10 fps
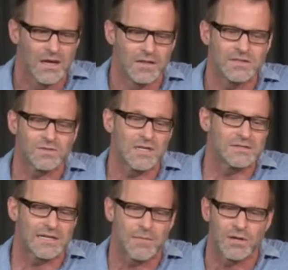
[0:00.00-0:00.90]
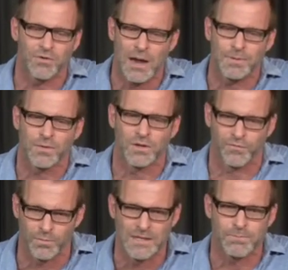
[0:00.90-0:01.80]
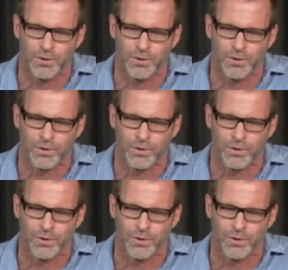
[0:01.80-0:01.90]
And these are things that I've been grappling with for me